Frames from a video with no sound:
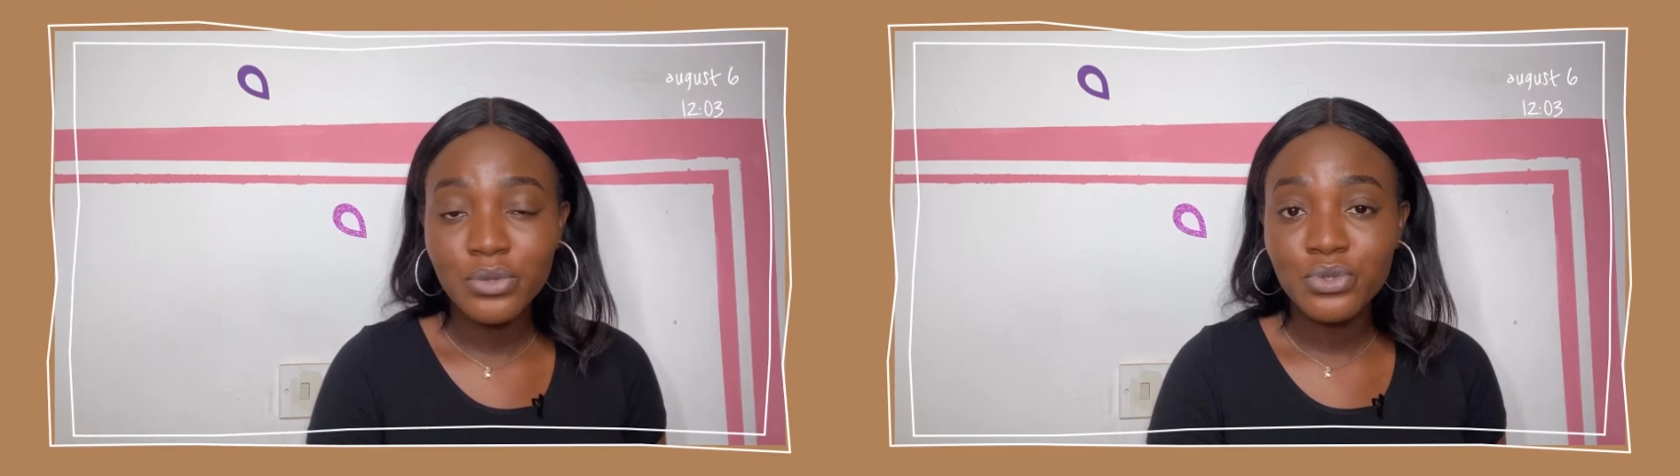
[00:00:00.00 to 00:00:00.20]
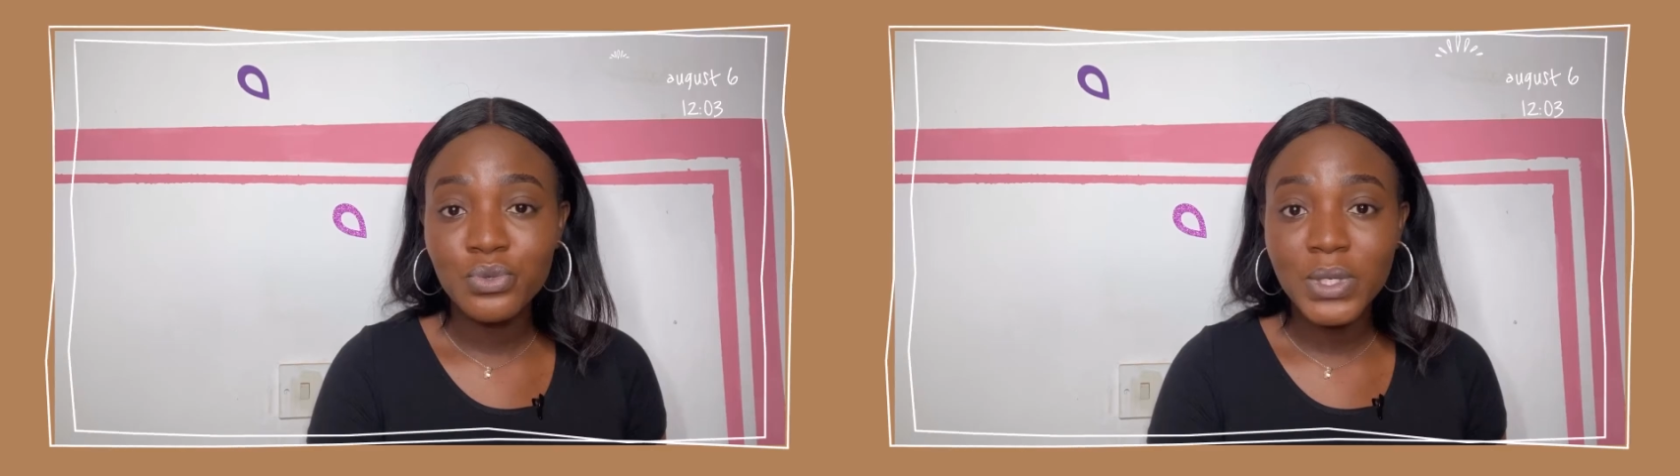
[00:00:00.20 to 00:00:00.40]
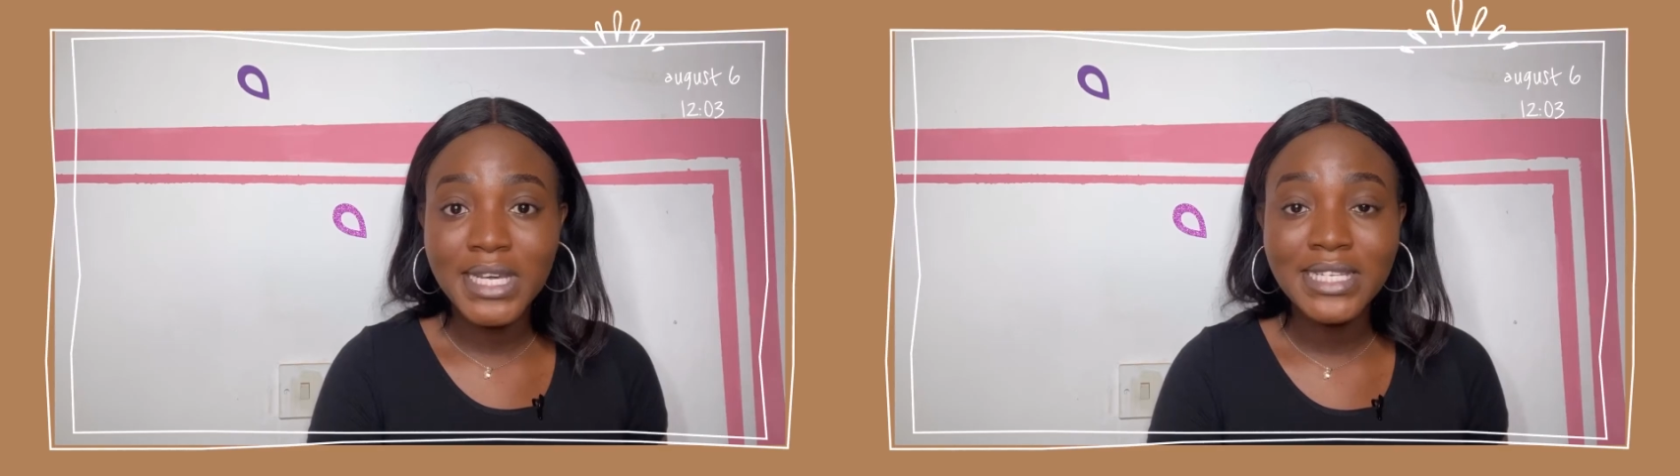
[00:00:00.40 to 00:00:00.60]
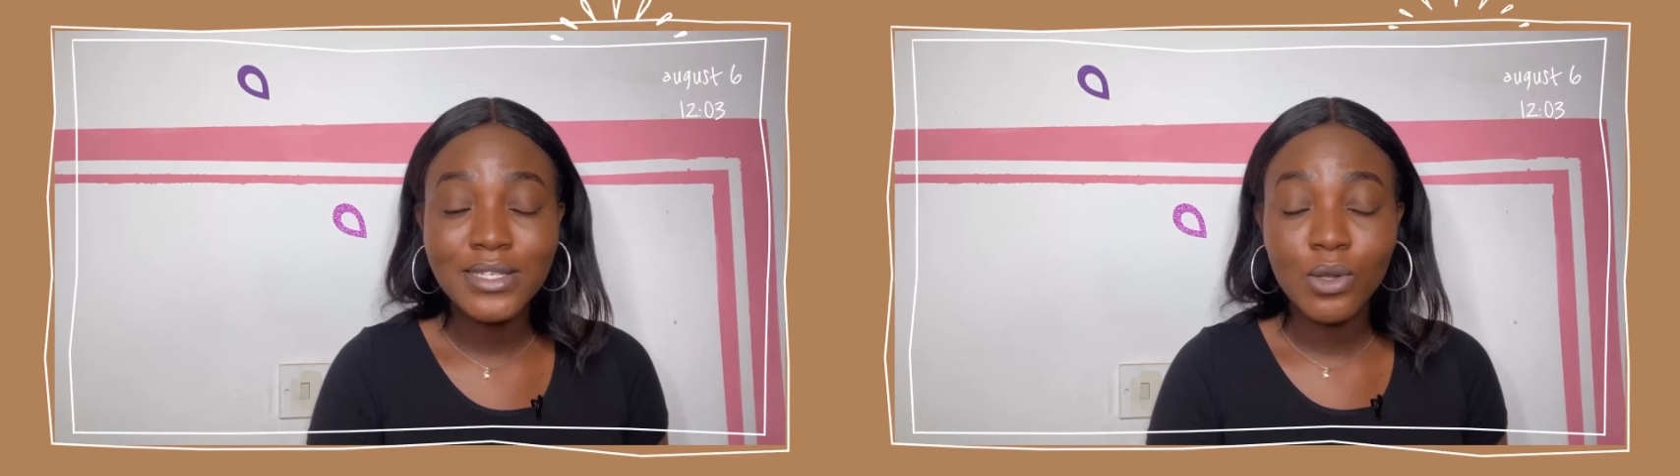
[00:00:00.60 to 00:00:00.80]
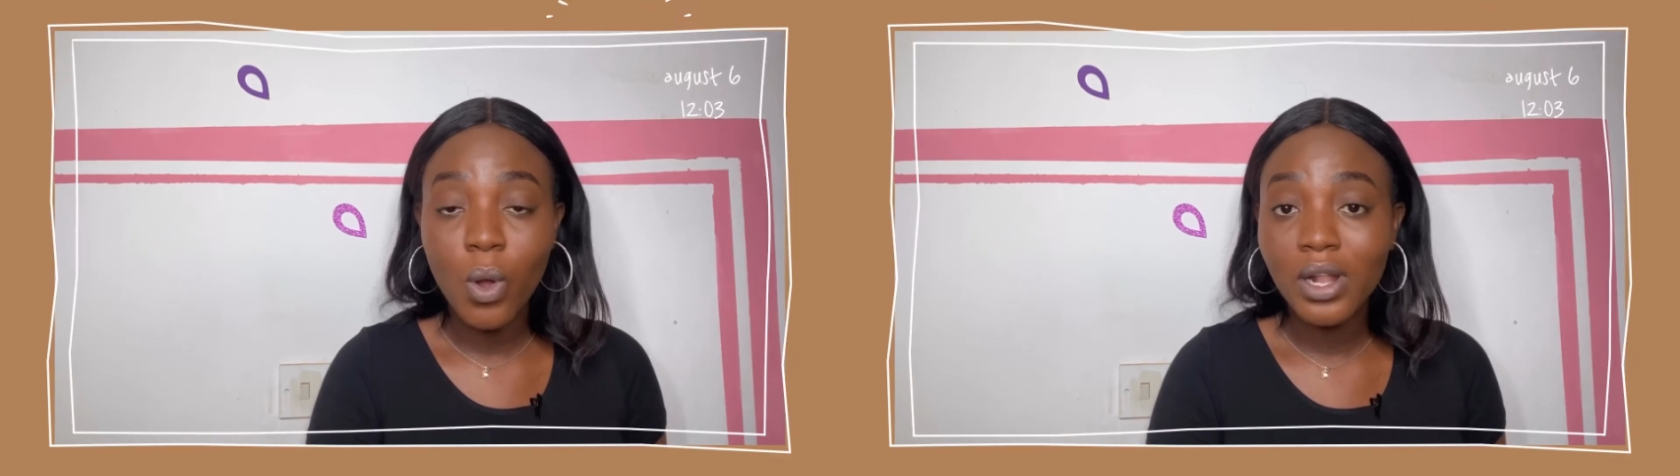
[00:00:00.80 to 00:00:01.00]
how to do is
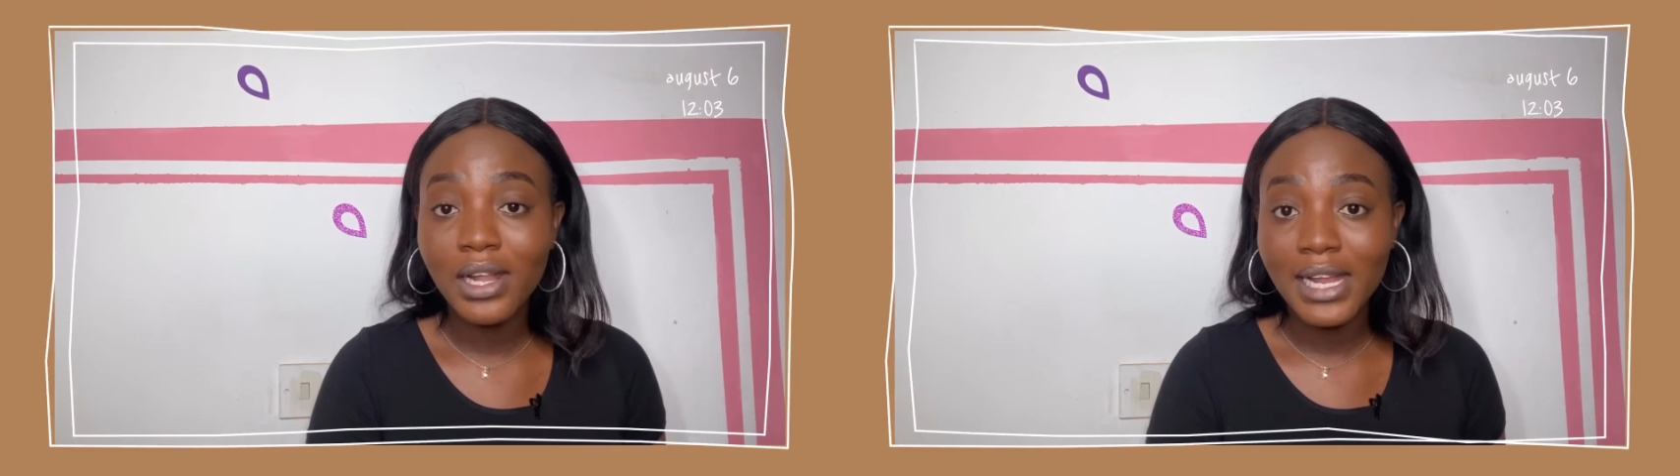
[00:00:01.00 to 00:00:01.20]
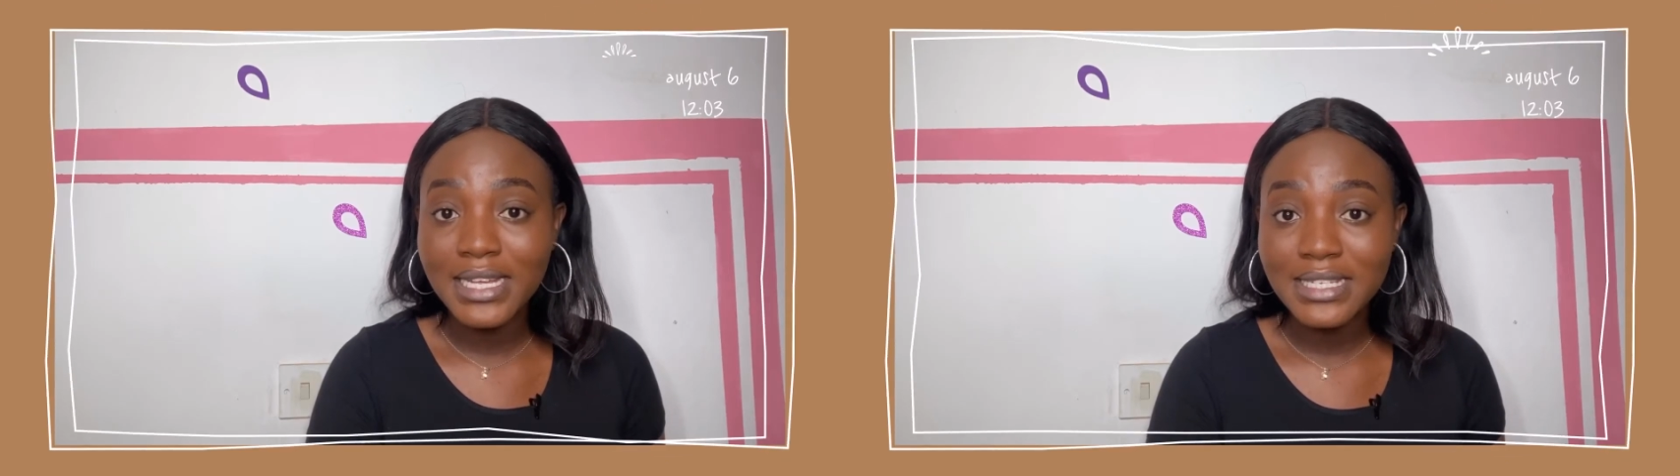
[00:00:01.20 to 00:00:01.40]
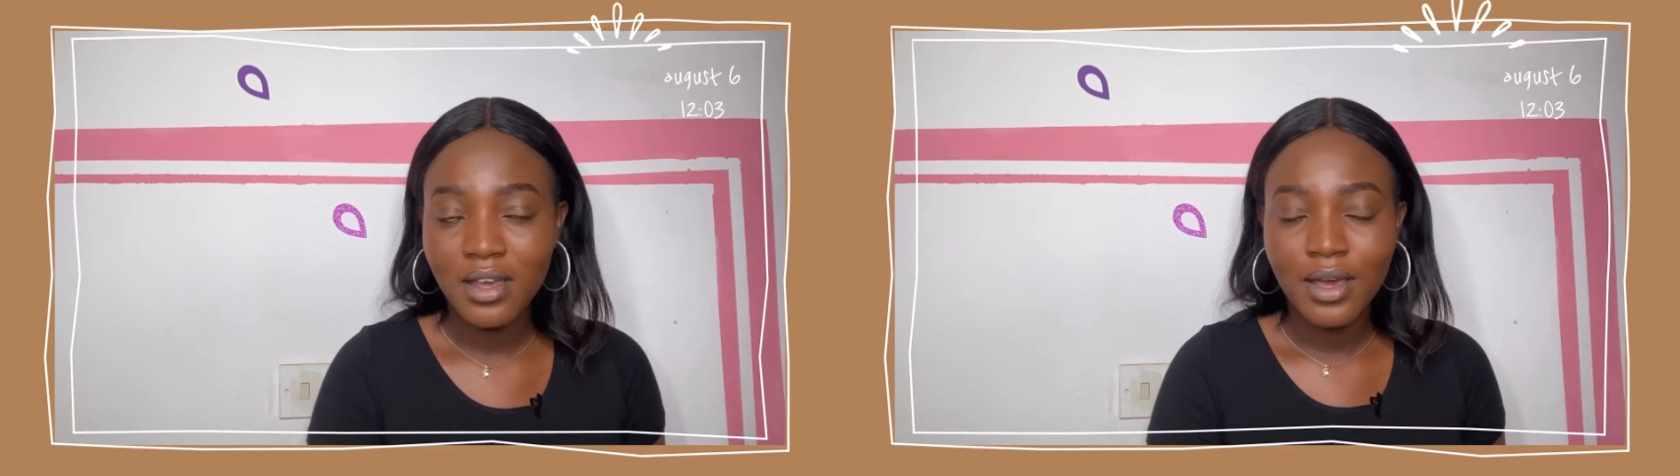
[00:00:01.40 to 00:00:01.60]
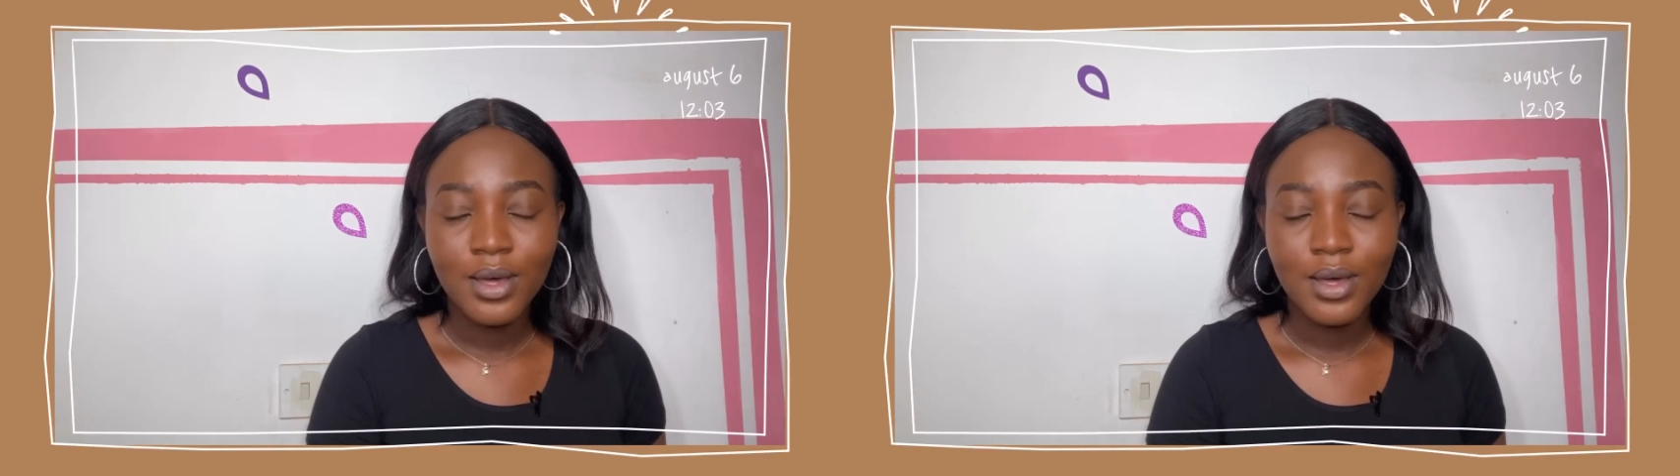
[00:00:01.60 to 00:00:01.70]
talk less.